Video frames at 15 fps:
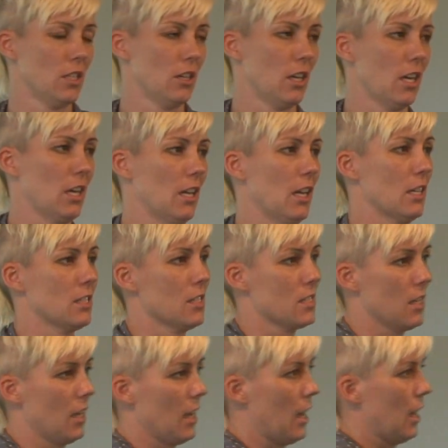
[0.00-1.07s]
they're going to get to
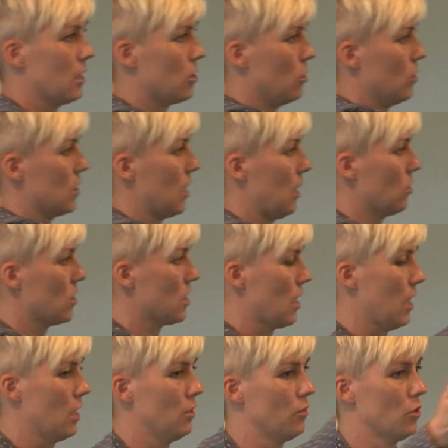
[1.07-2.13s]
say hi to is
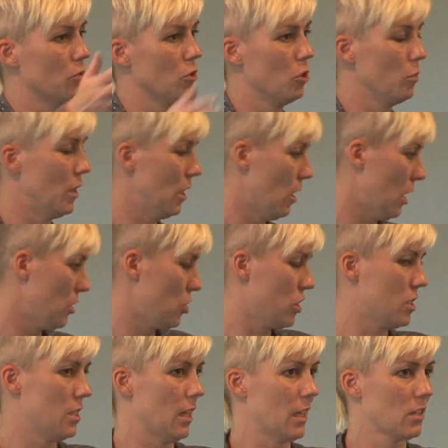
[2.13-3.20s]
outside of the room and not
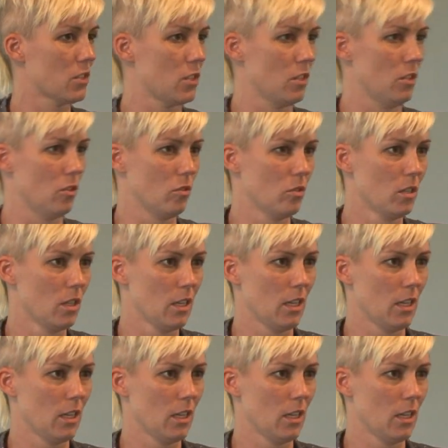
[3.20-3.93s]
just next to you,